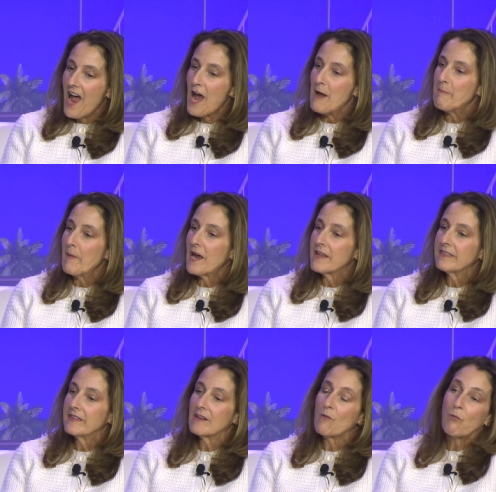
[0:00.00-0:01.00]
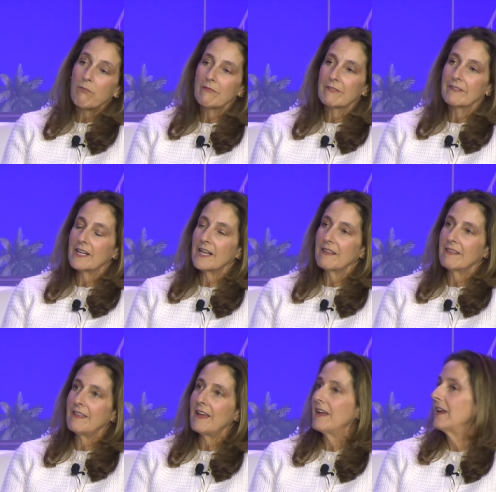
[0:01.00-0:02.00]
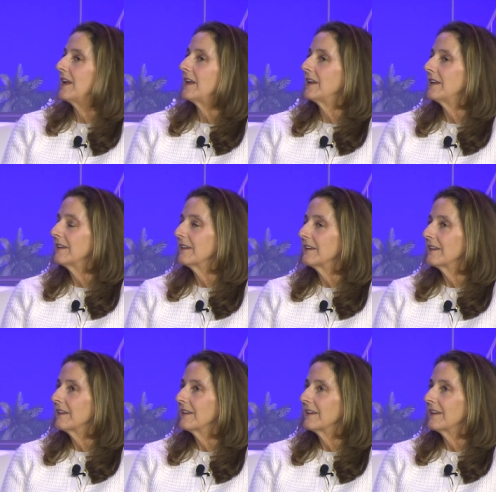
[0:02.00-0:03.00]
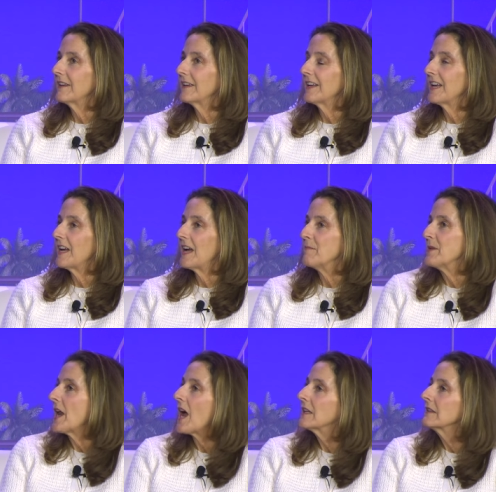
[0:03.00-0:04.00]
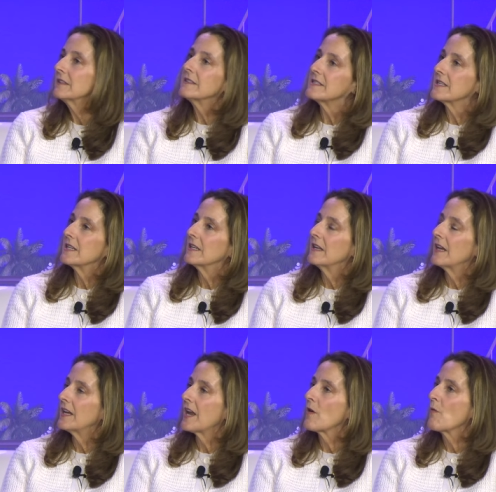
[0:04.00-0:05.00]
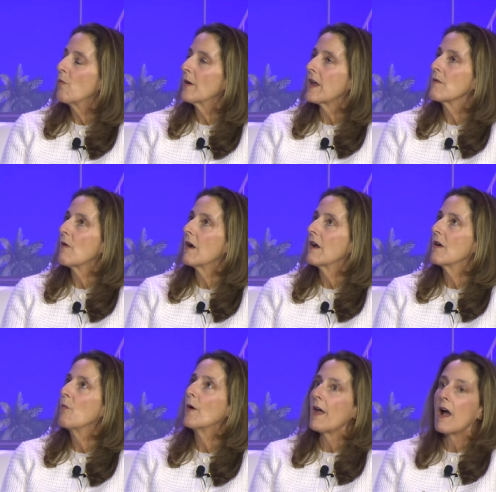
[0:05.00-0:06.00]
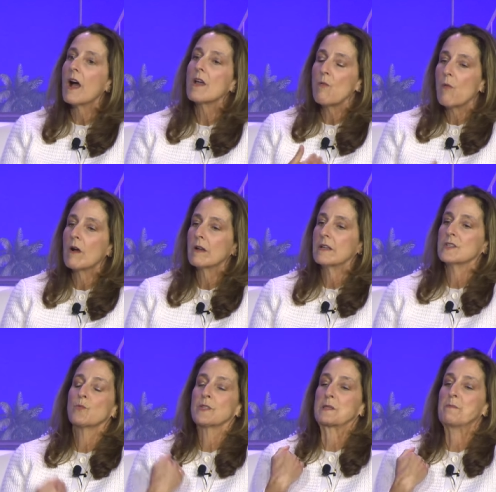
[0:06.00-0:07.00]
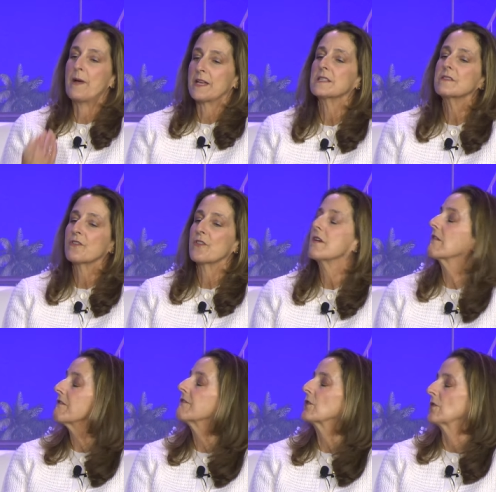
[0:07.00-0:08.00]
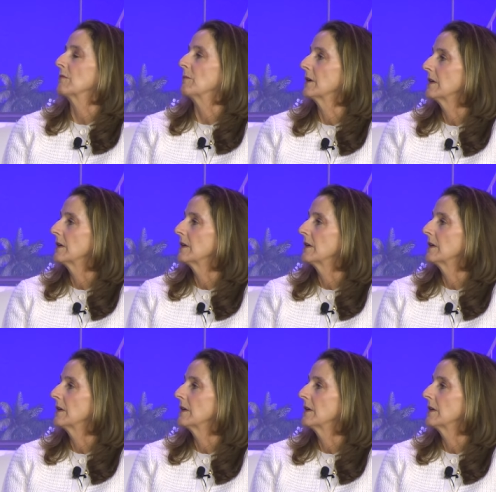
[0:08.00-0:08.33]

Um, I think they, I mean, I listen, and I, what, I, what I want is what's best for their firm.